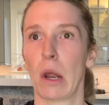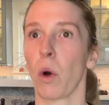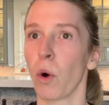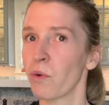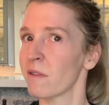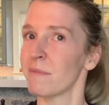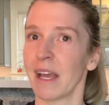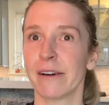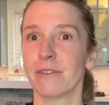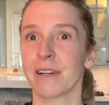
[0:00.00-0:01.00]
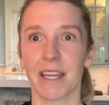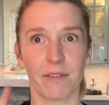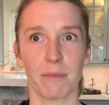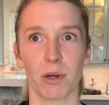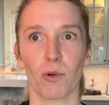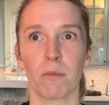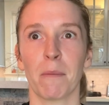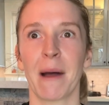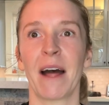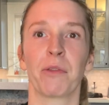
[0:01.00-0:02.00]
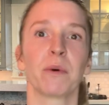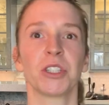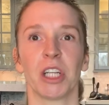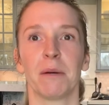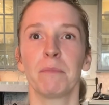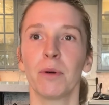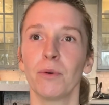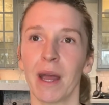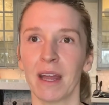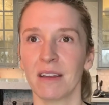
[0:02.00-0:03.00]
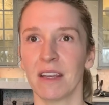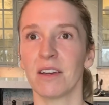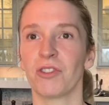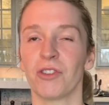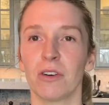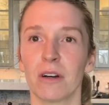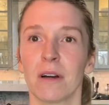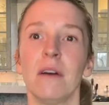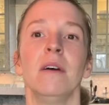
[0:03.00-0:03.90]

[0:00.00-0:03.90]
hose them down and give them a normal bath with shampoo and conditioner.